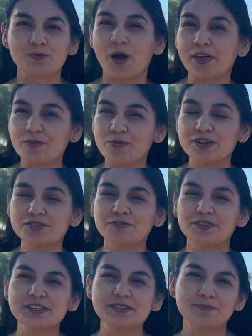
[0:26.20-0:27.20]
why the
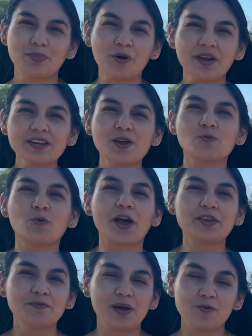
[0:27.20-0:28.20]
retrofit is important, and why
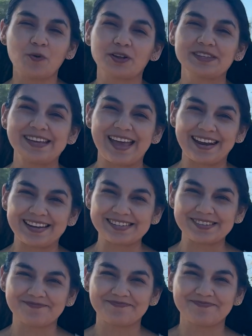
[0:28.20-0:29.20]
you might want to get
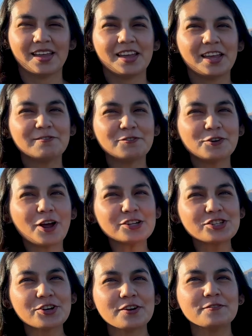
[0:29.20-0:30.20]
it. If you're not
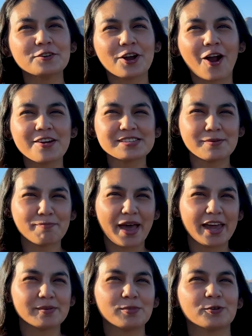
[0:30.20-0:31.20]
sure if your car is
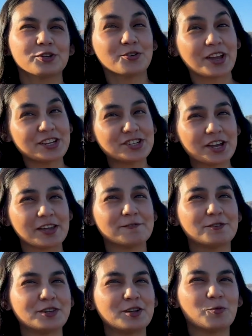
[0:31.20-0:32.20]
compatible, you can check
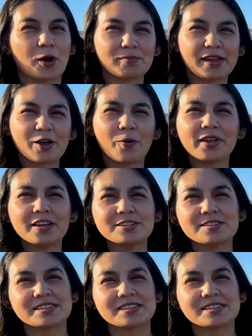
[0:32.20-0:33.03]
if you need one by going into the